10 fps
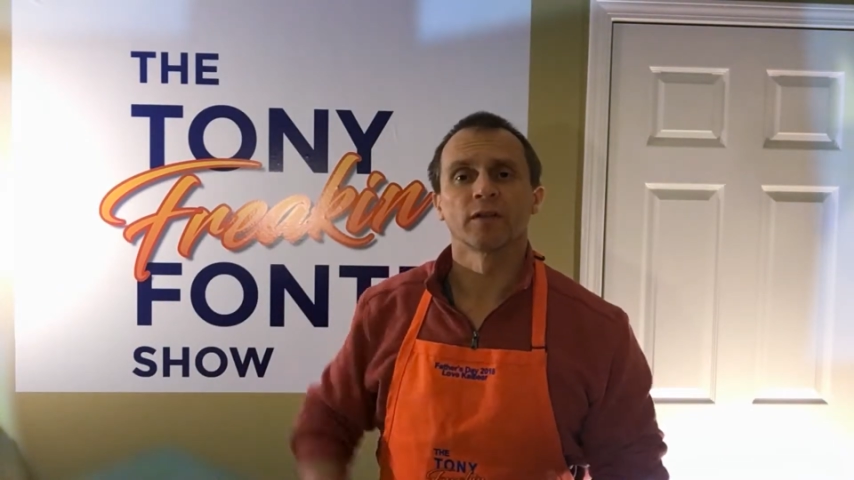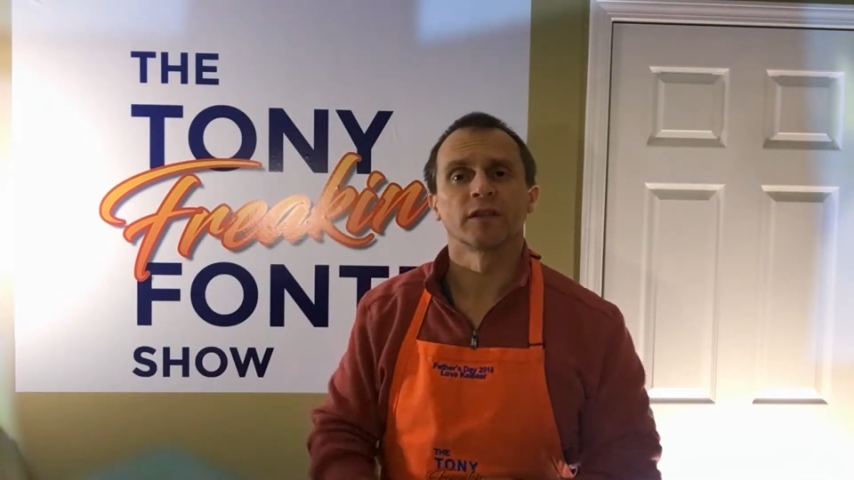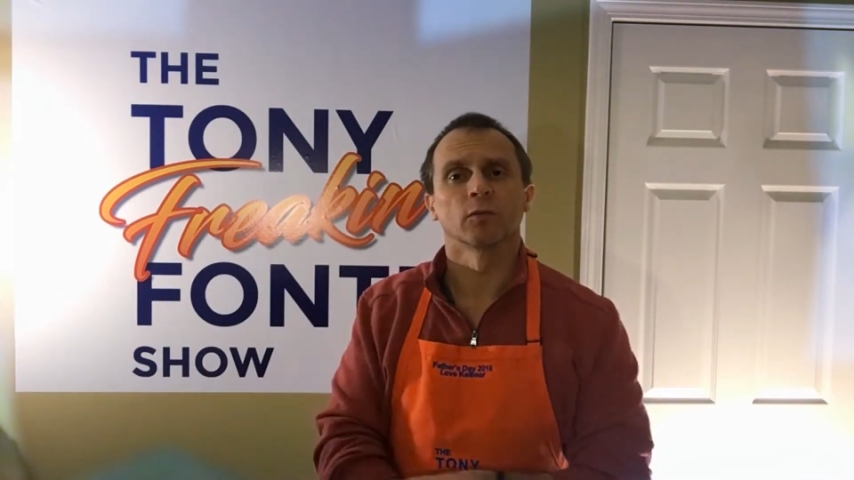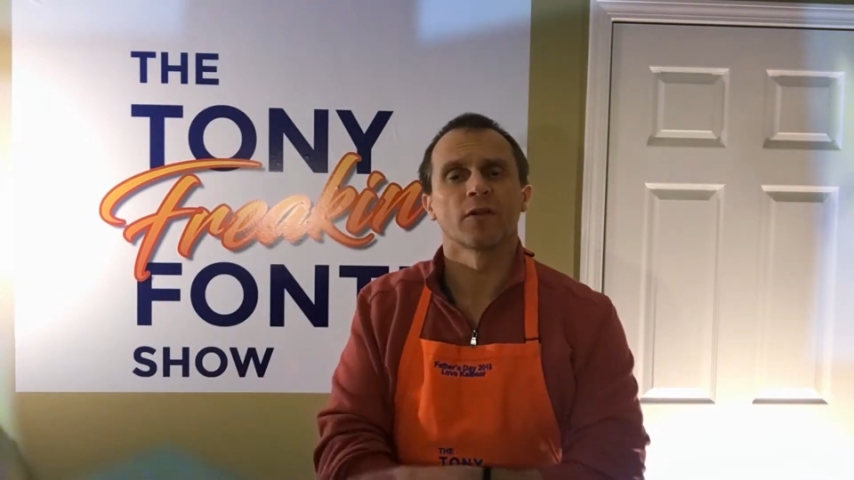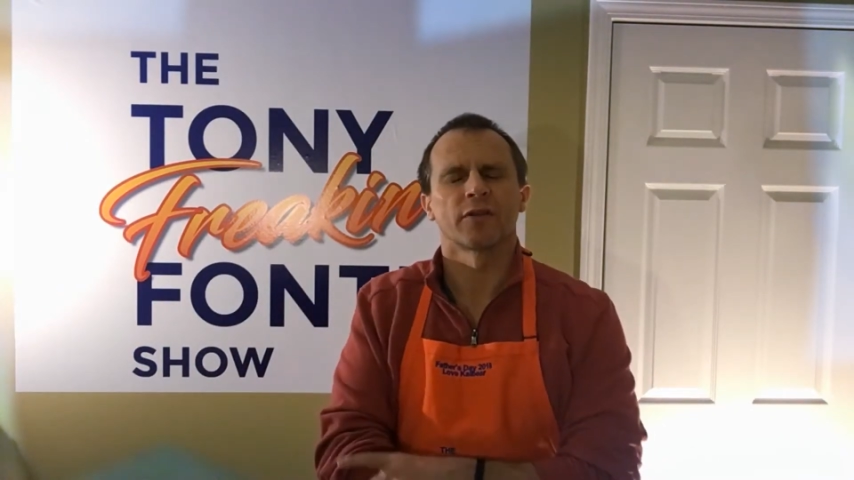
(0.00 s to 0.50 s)
want to
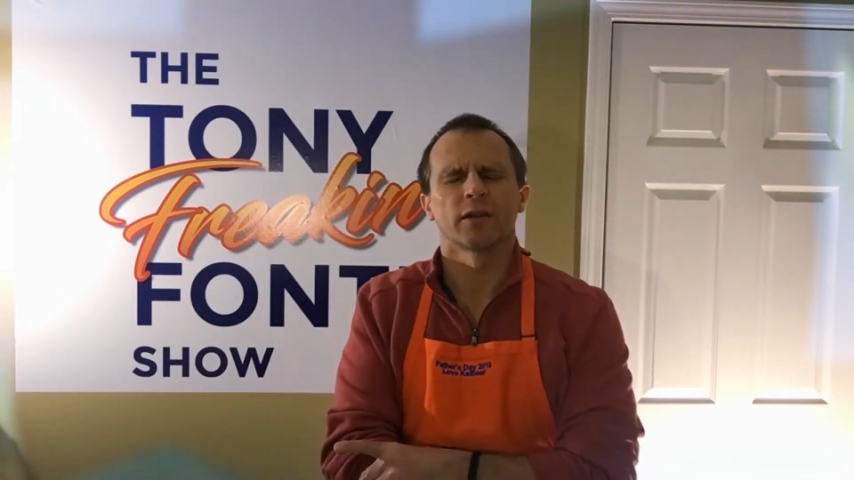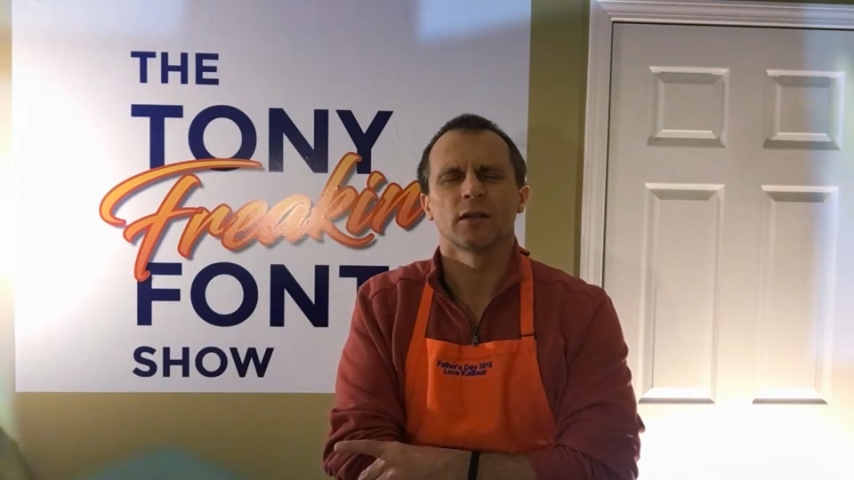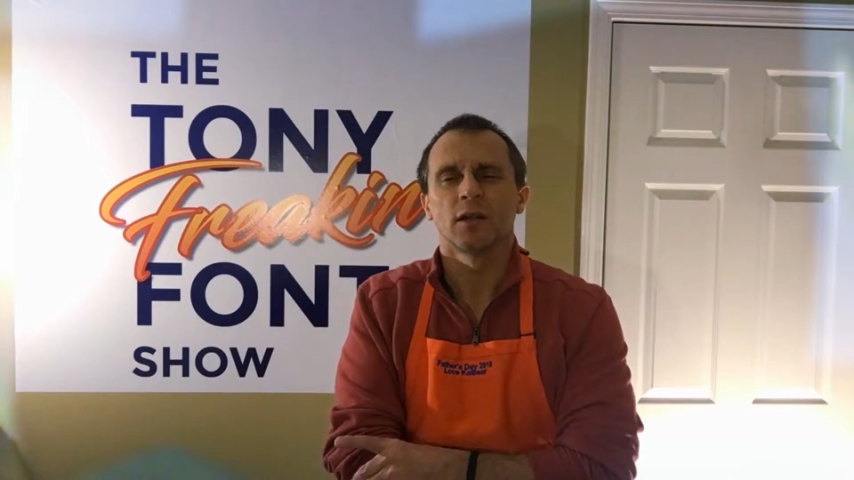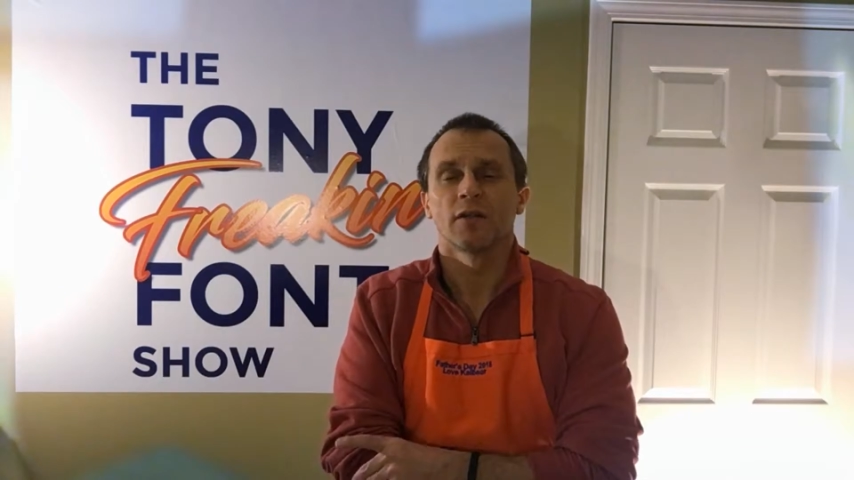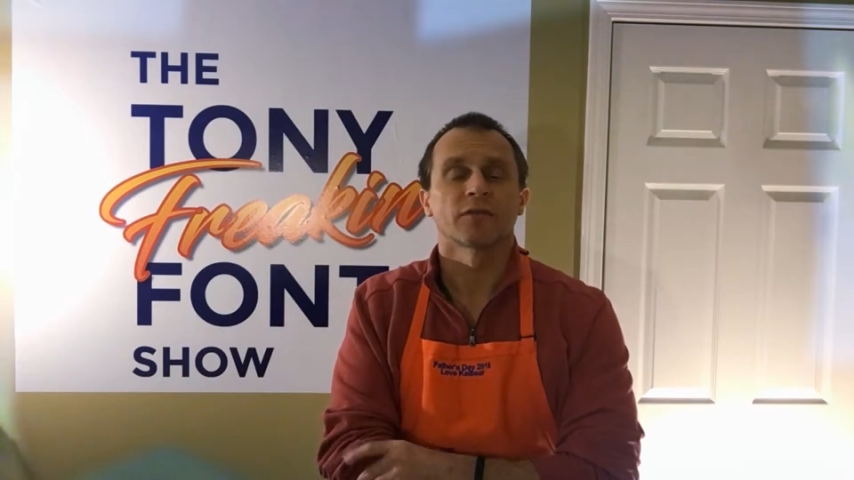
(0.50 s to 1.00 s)
deal with it
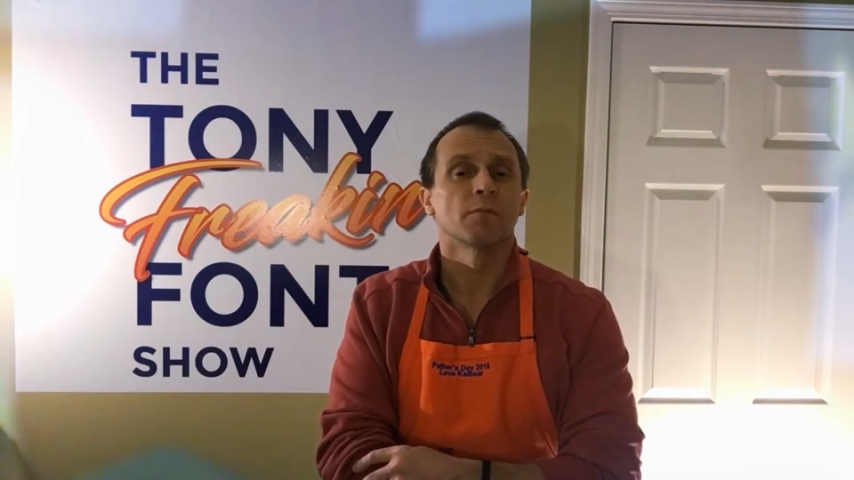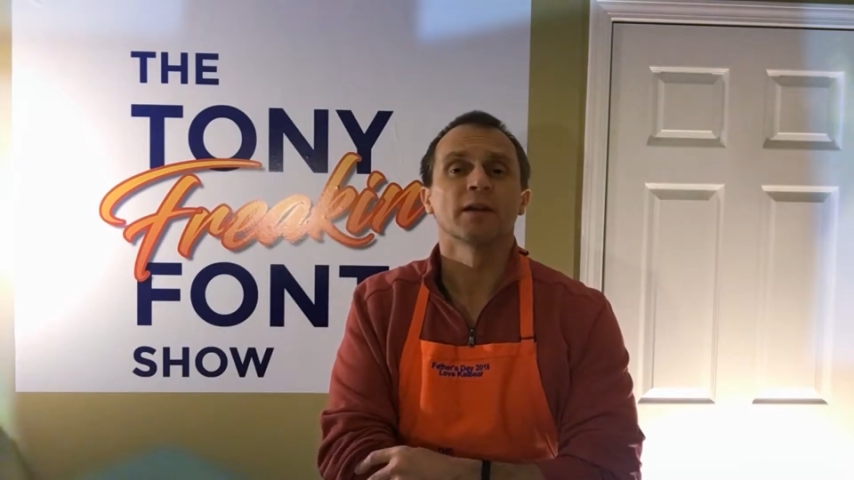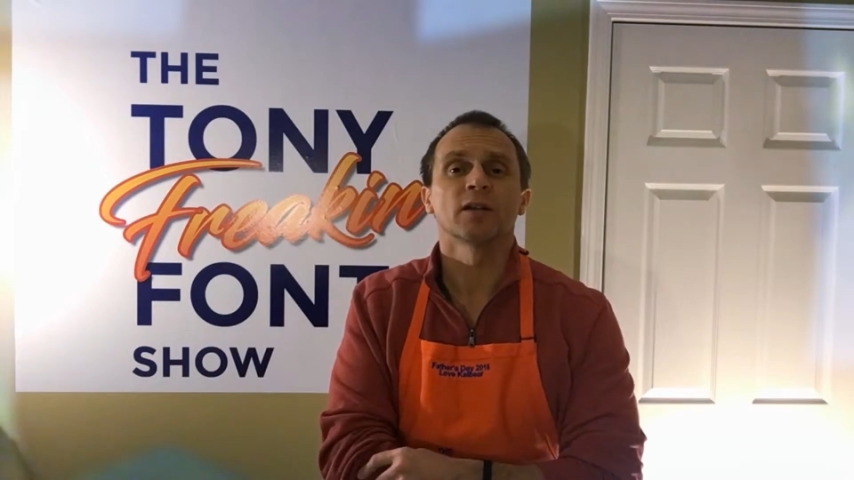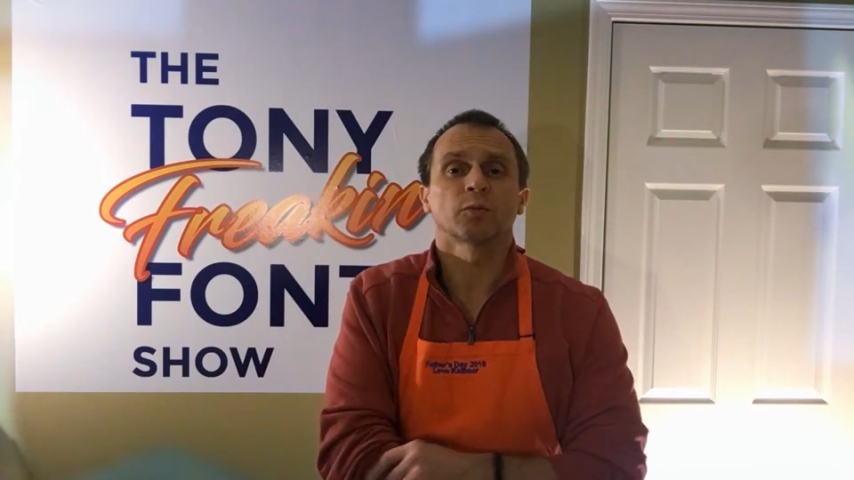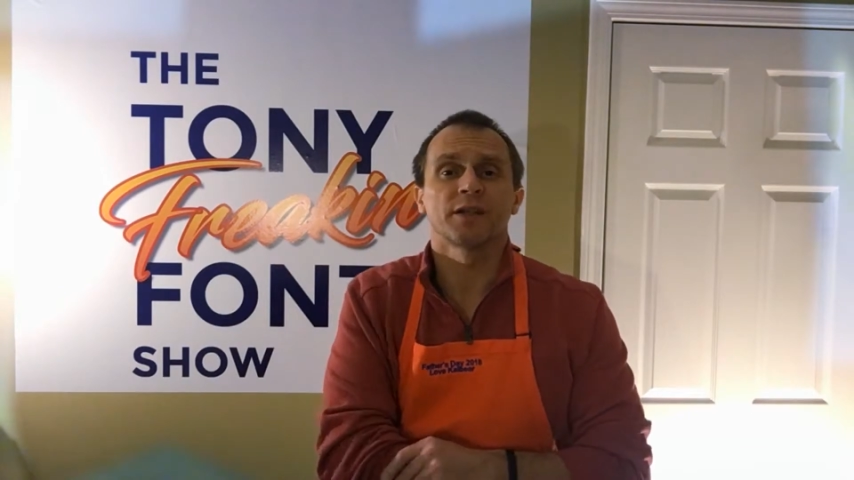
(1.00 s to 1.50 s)
for
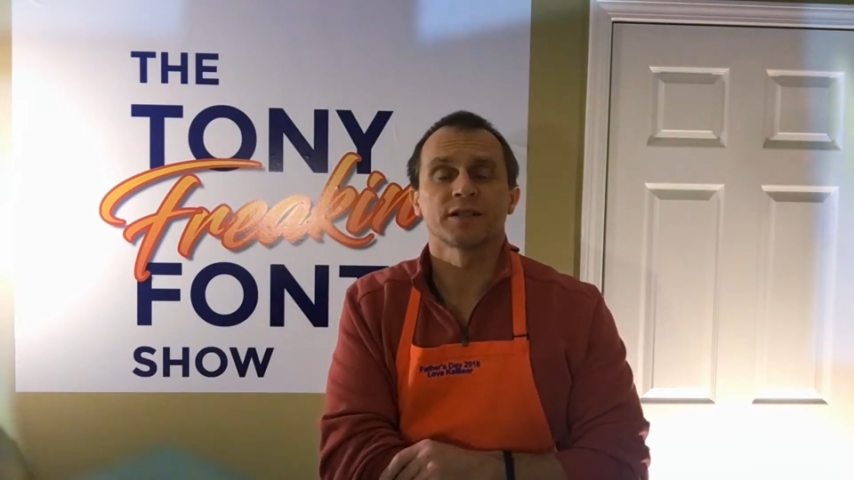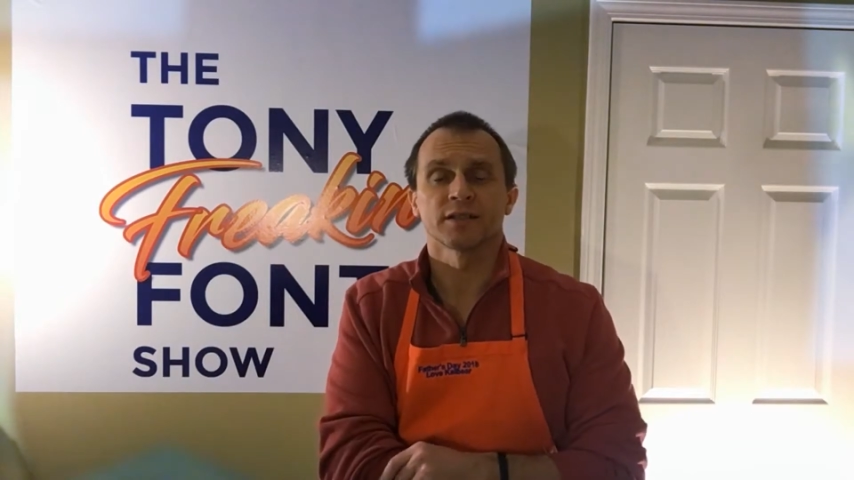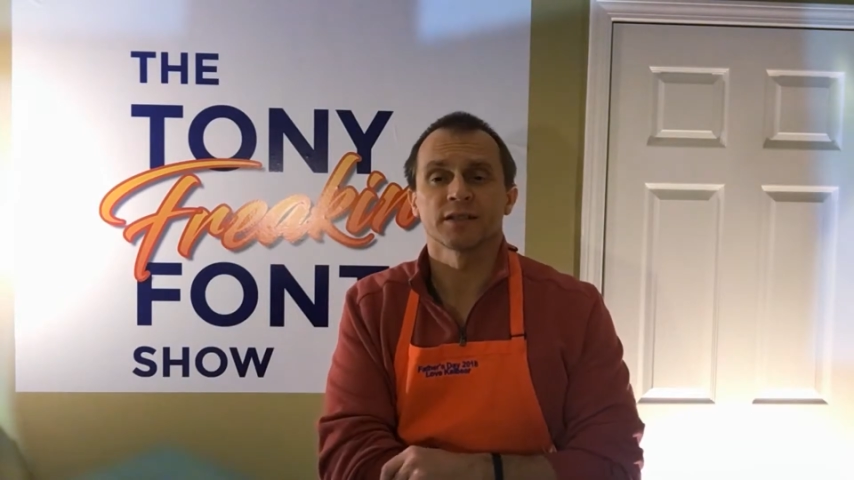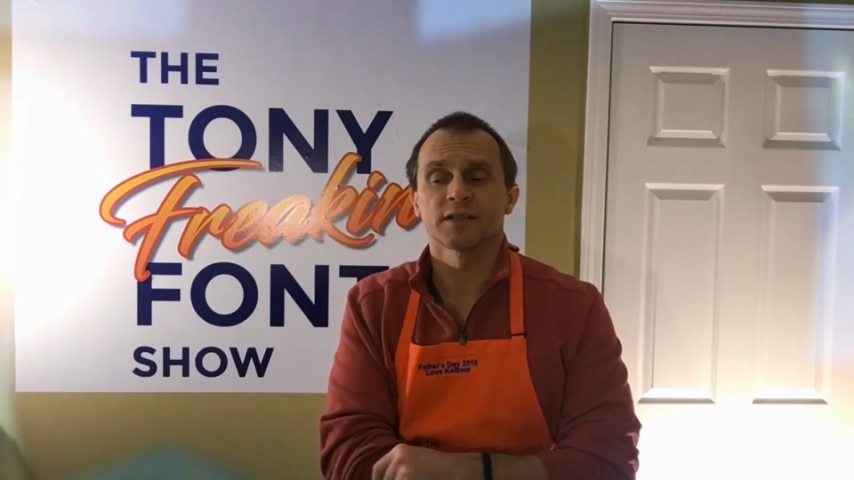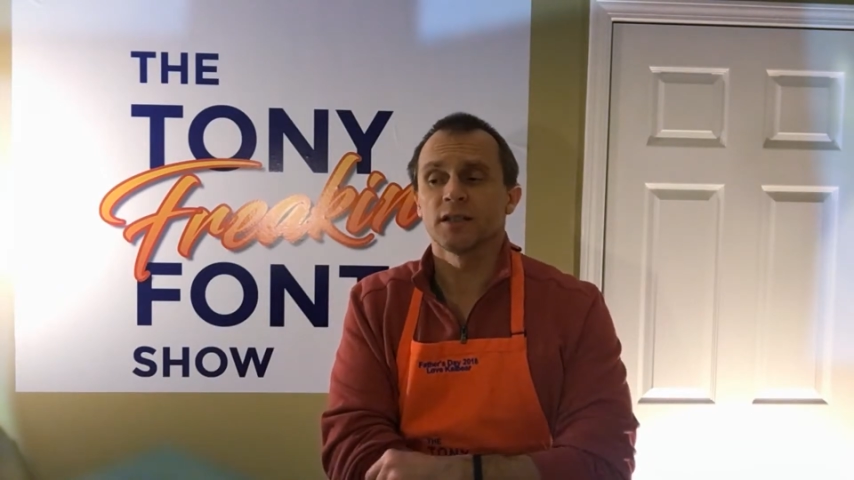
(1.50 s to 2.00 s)
many
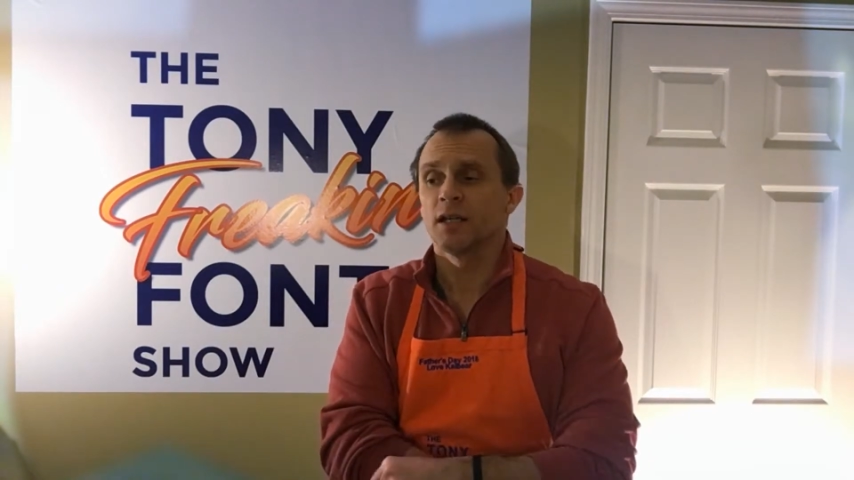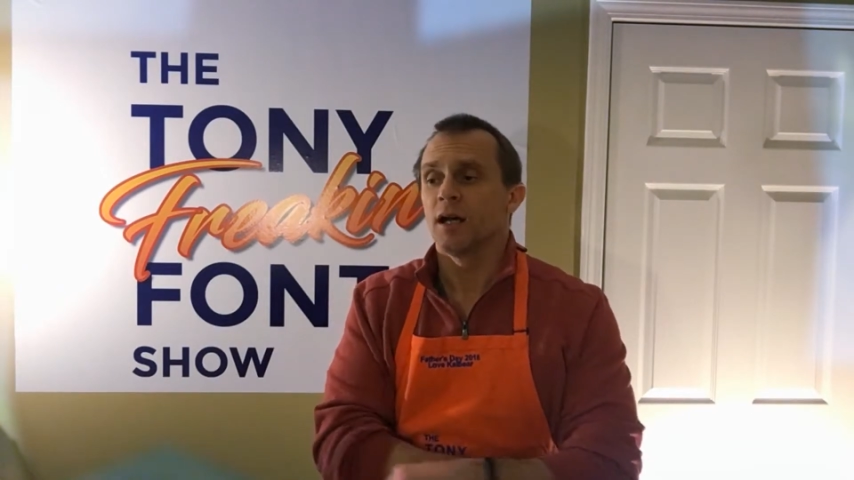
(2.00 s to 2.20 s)
reasons.